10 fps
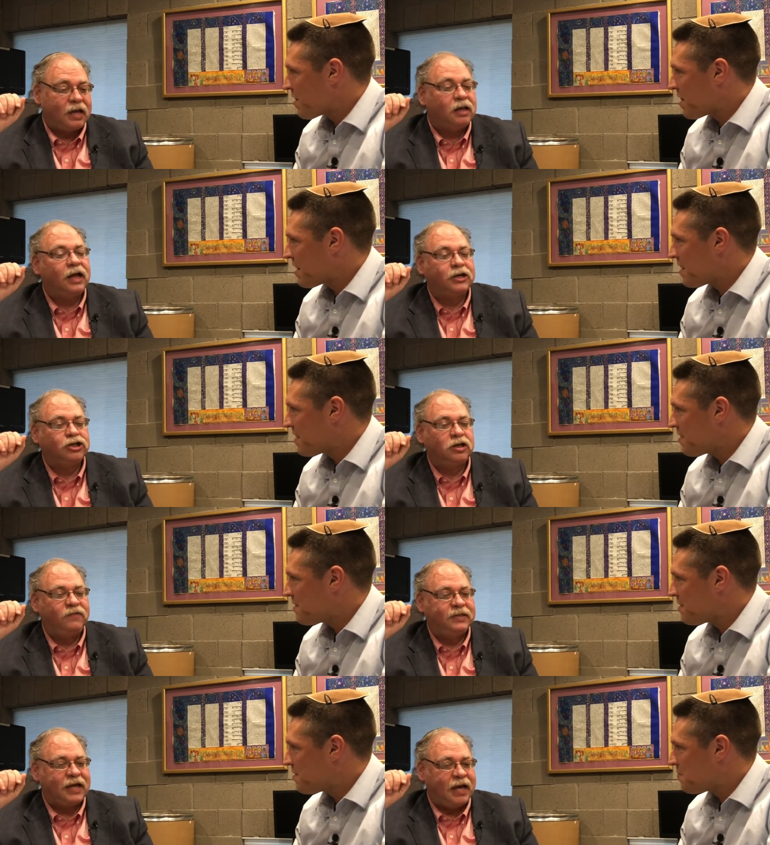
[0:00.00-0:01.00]
Speaker 1: a collection of
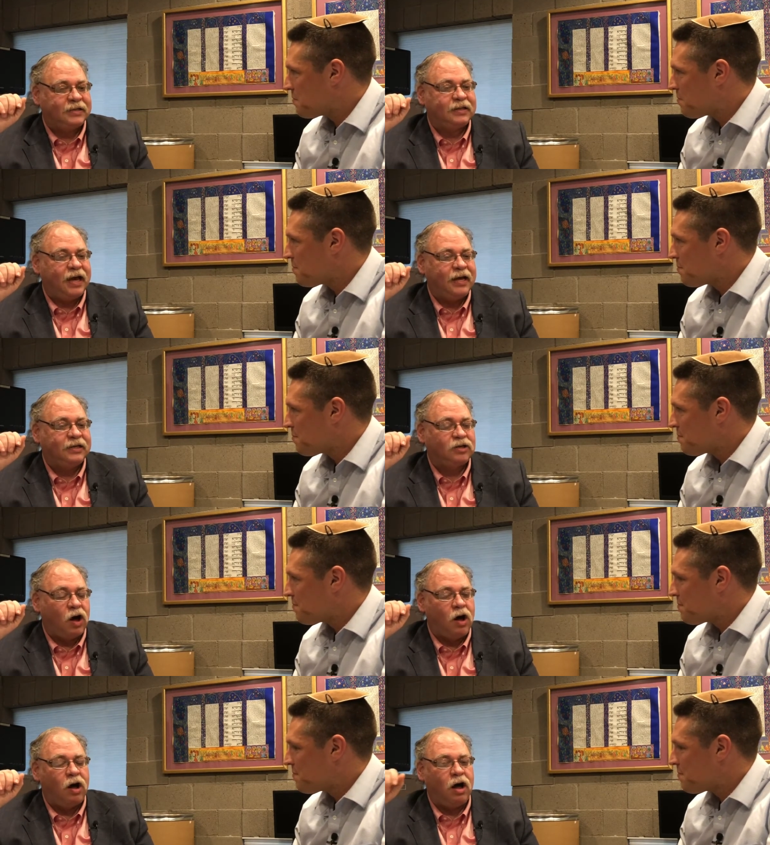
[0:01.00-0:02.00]
his essays
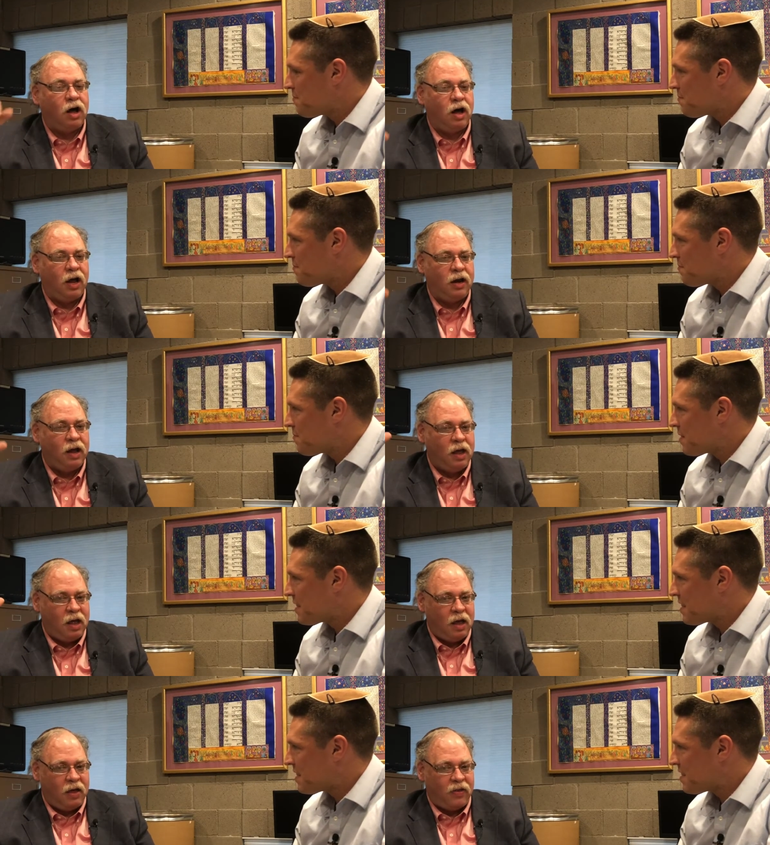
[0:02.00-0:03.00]
on
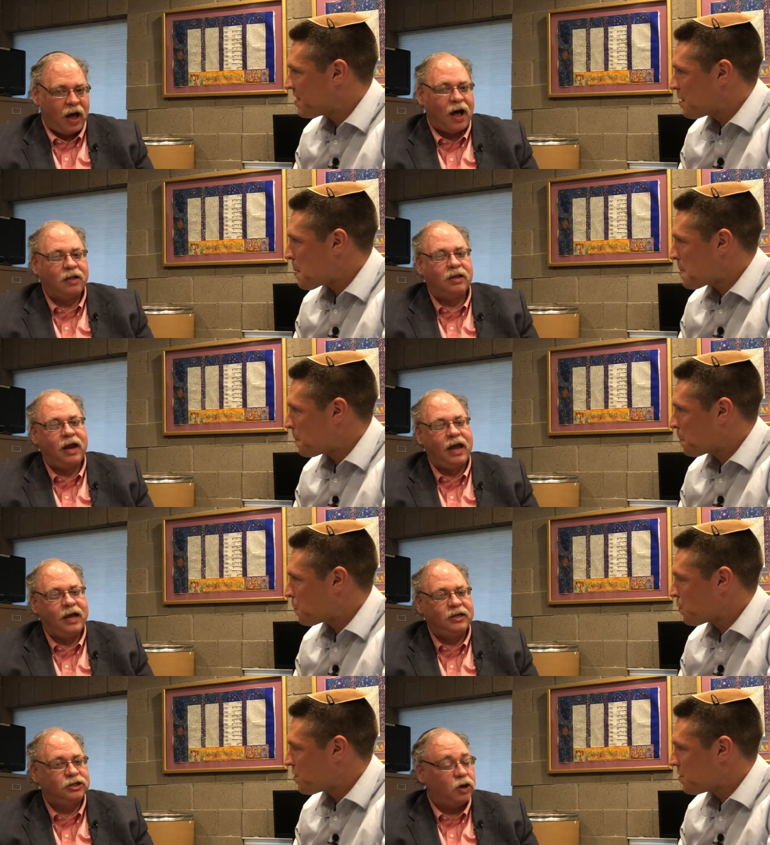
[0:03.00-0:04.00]
the
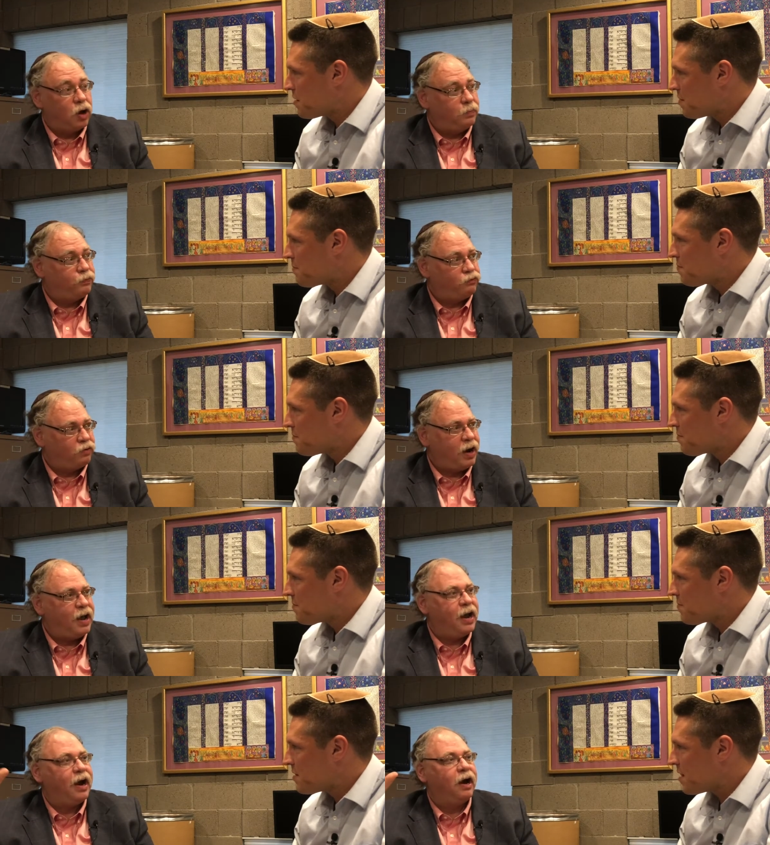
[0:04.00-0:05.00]
holidays, on
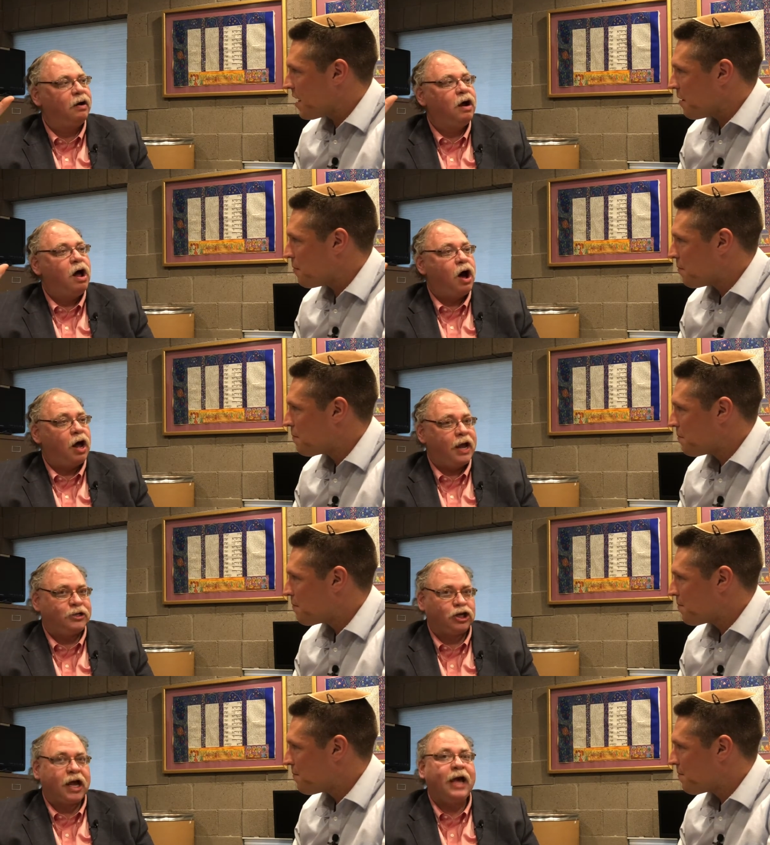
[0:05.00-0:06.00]
prayer, on
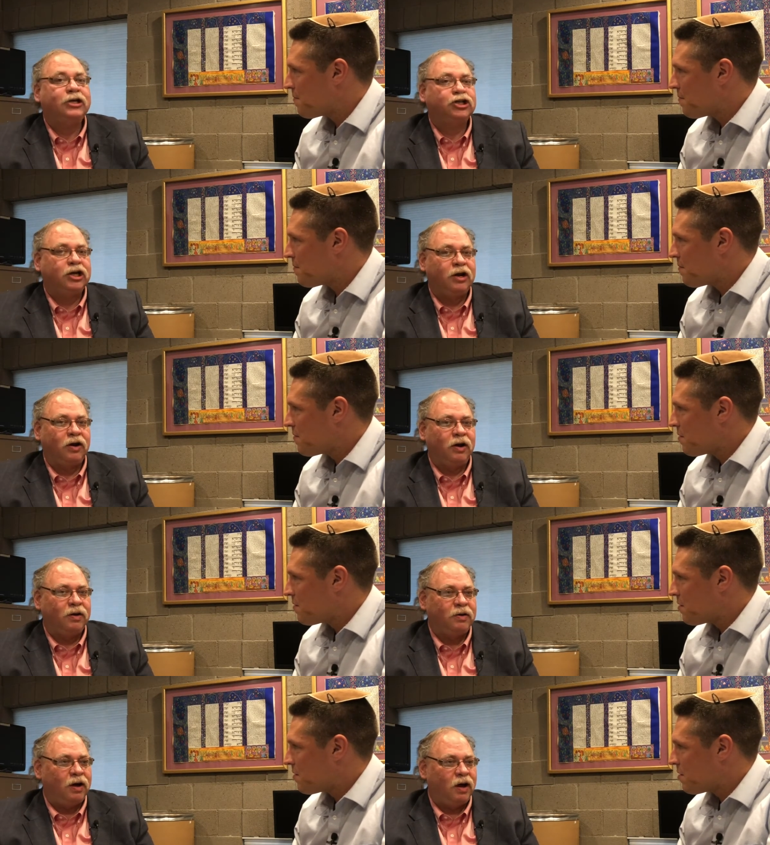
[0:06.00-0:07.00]
education,
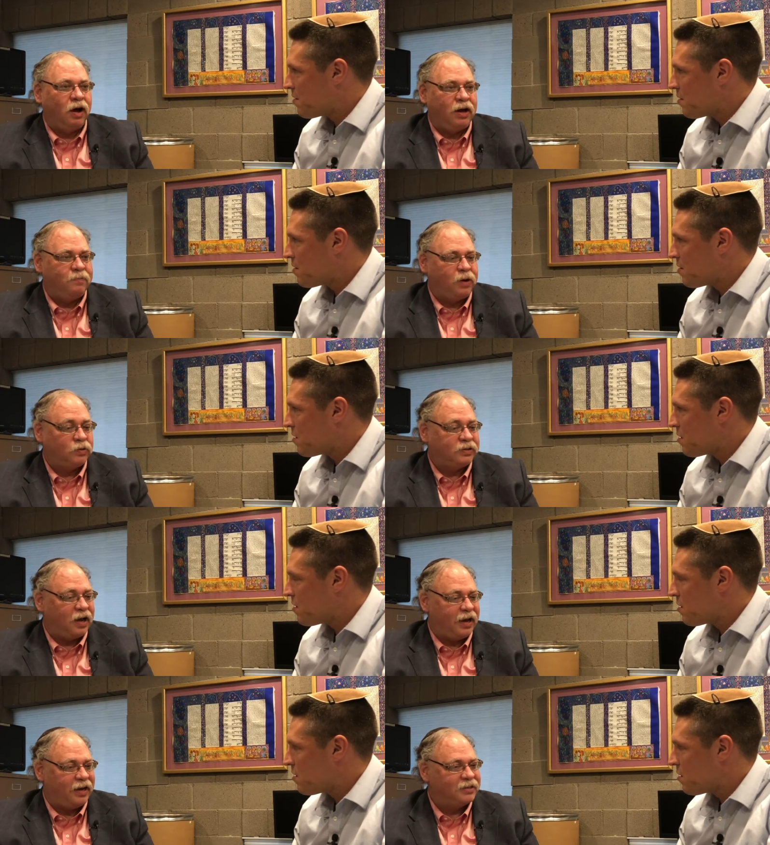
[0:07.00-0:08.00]
on on post
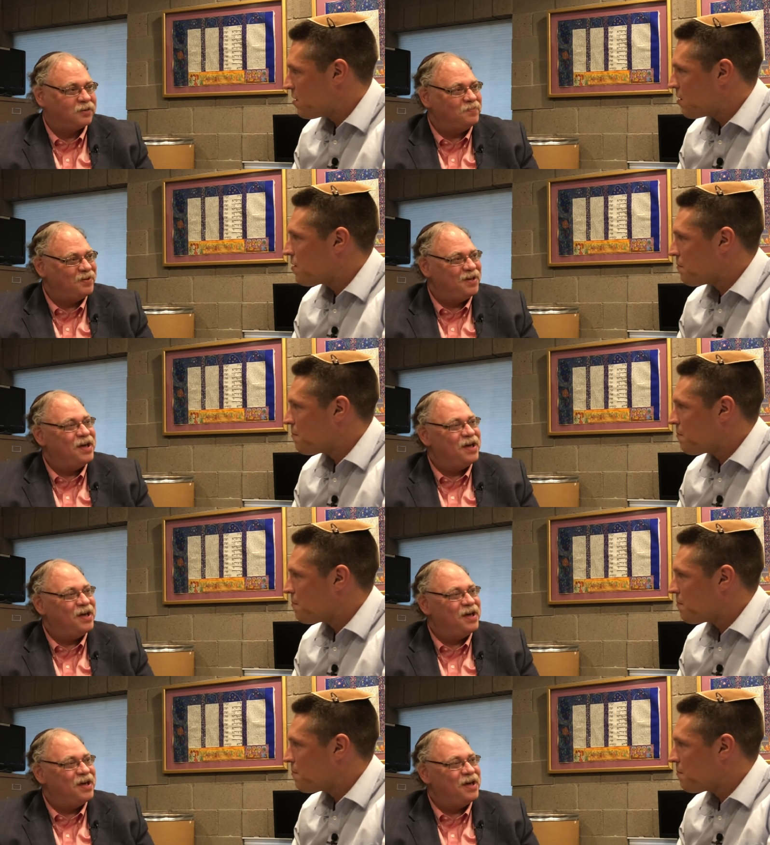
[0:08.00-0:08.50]
Zionism,